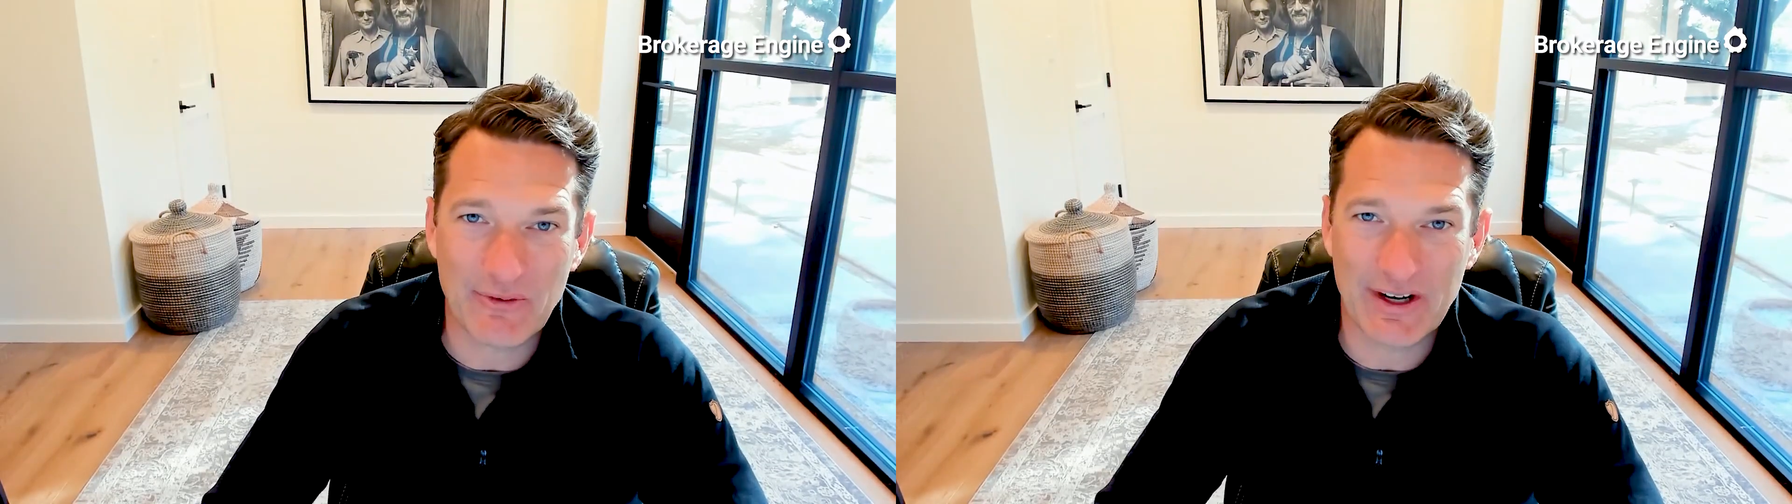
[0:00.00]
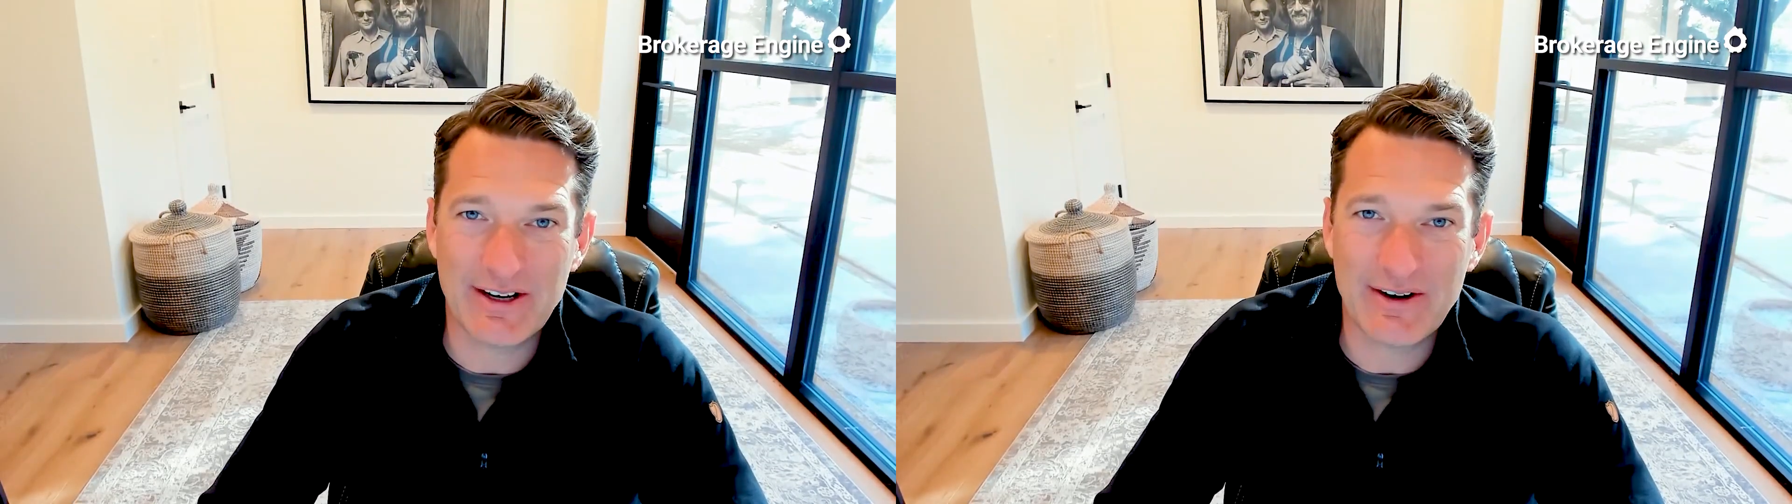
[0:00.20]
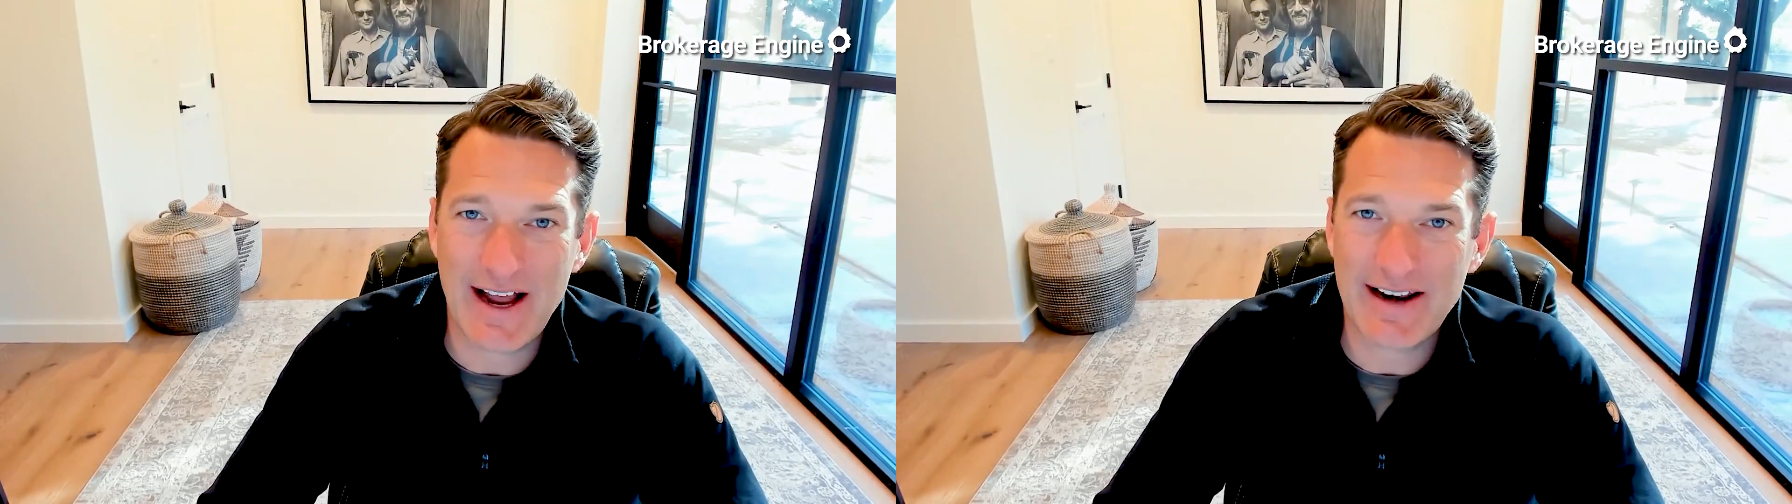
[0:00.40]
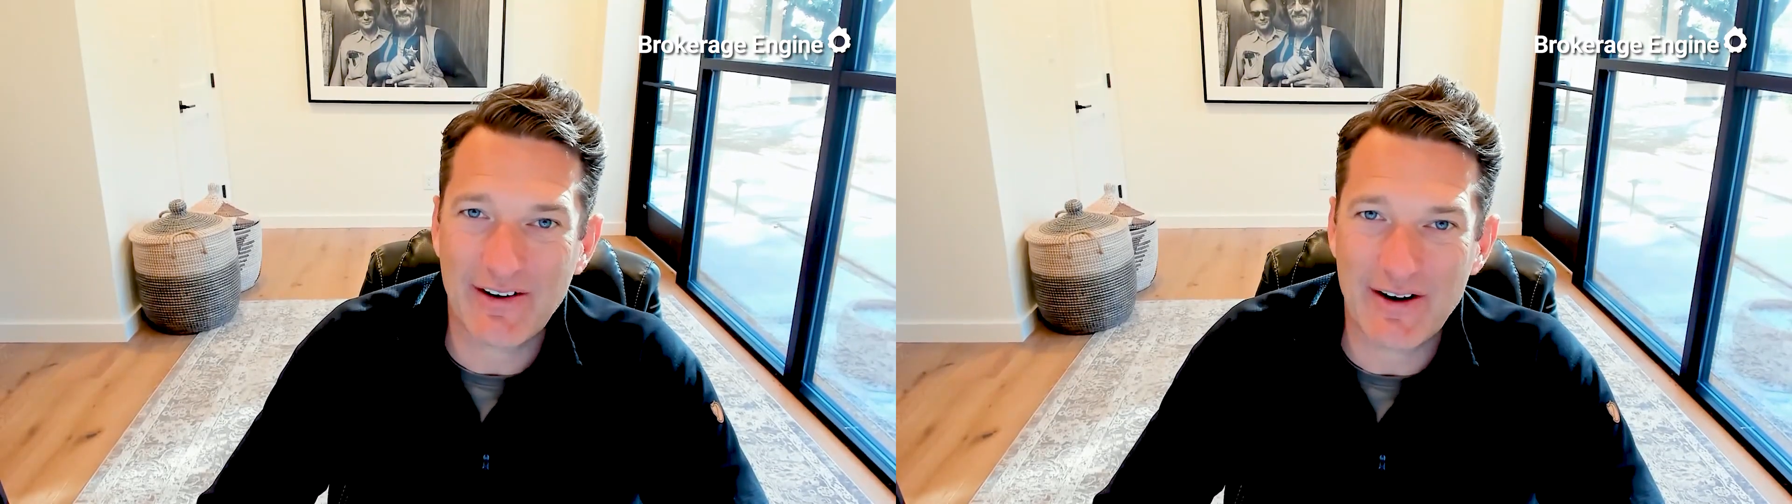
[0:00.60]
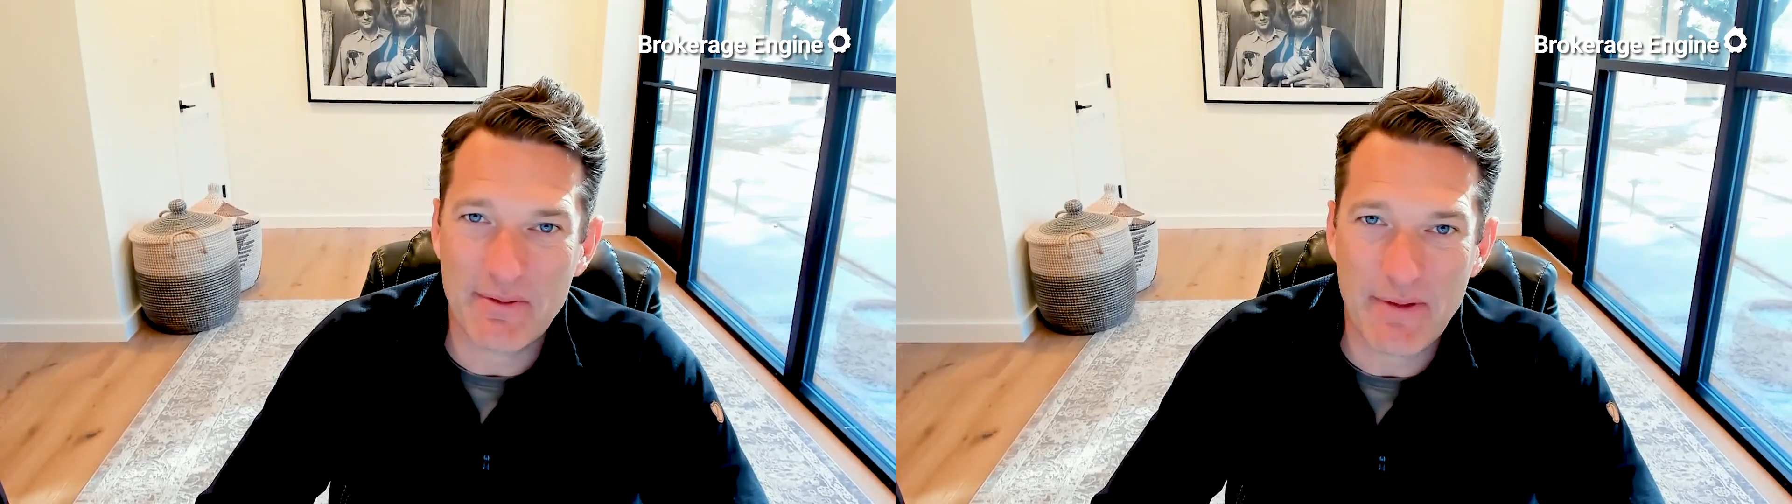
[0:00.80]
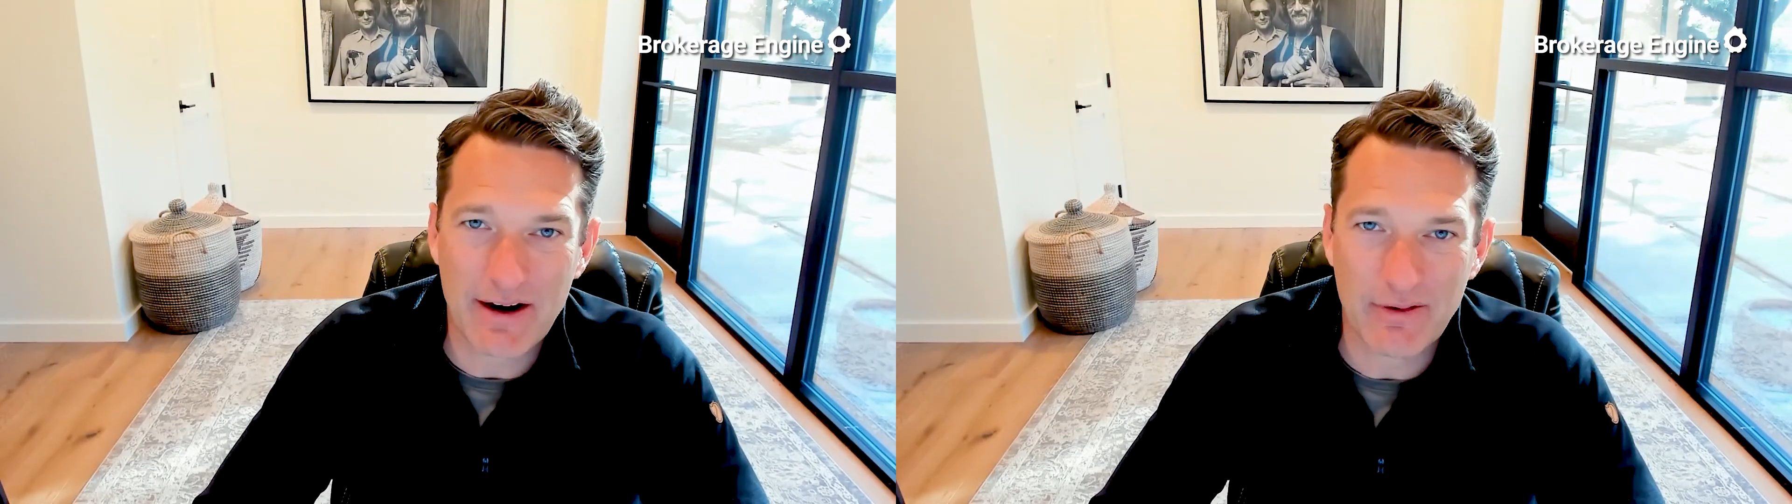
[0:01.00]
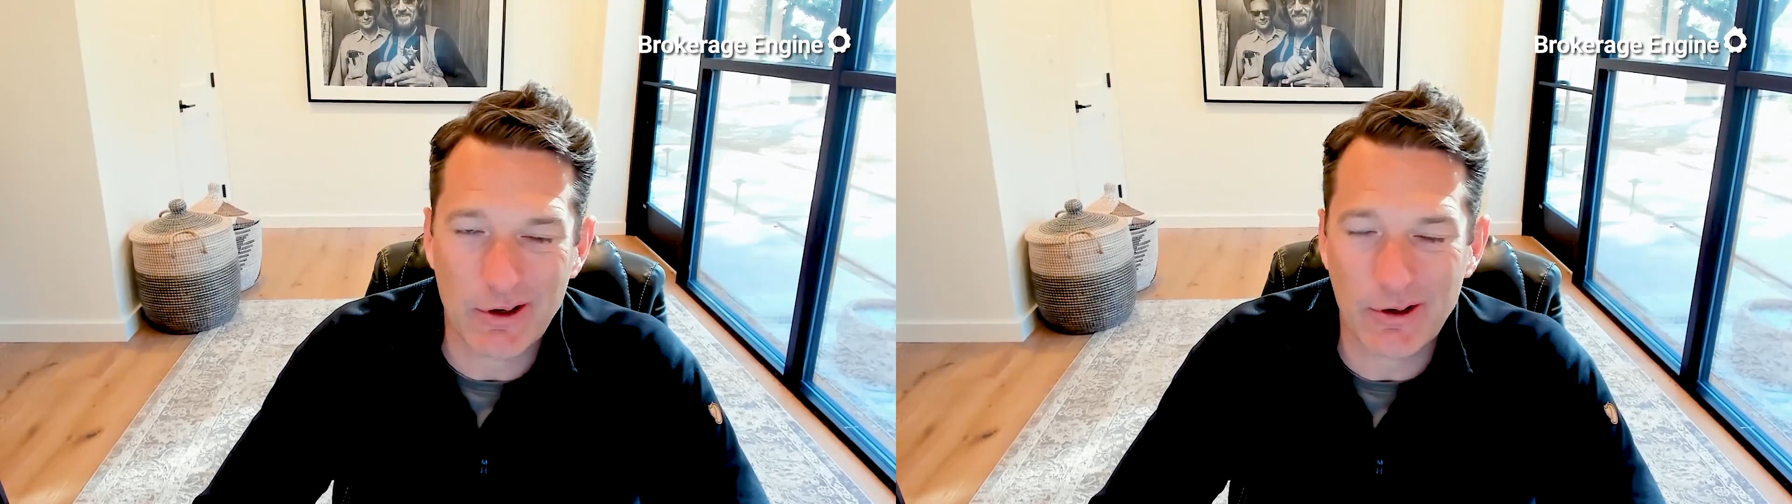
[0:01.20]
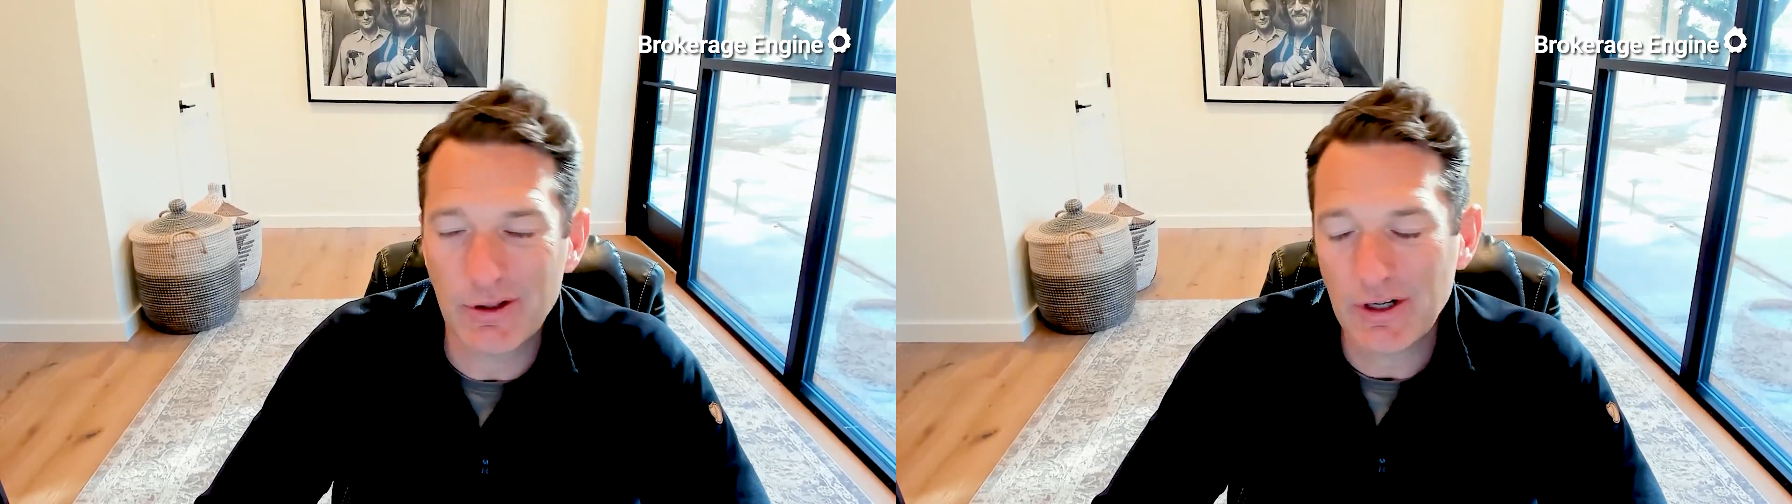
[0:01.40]
We knew how to create a
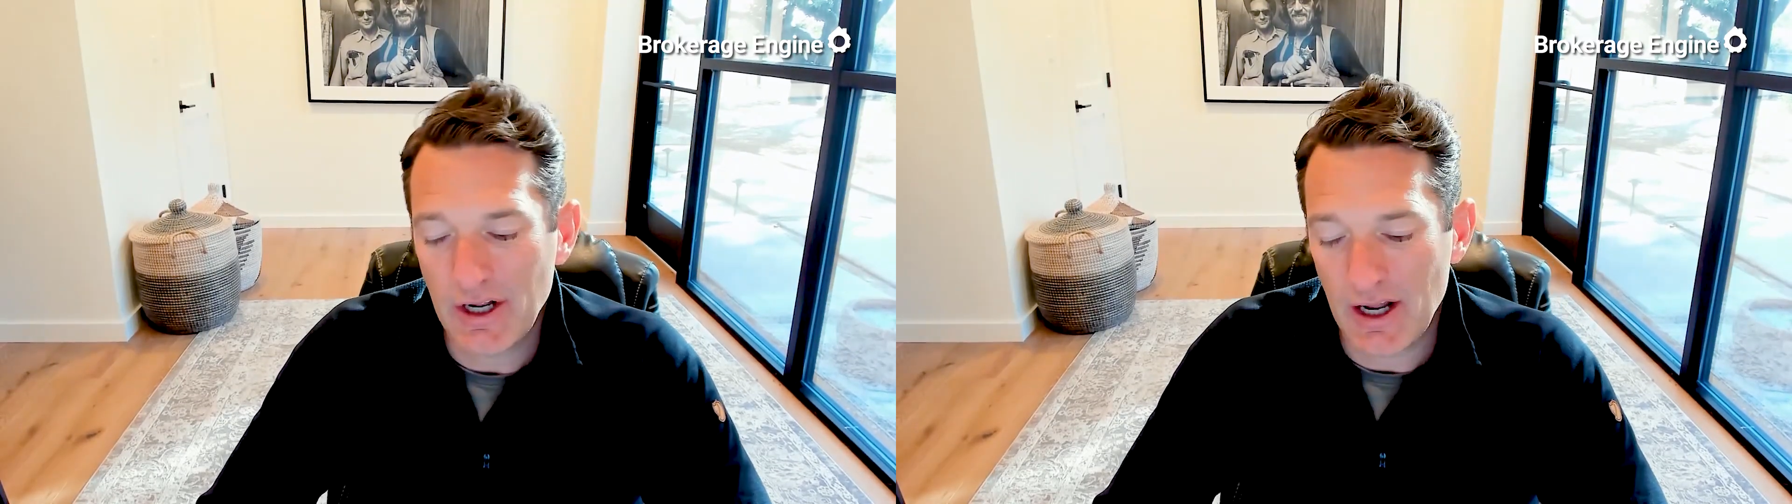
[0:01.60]
macro,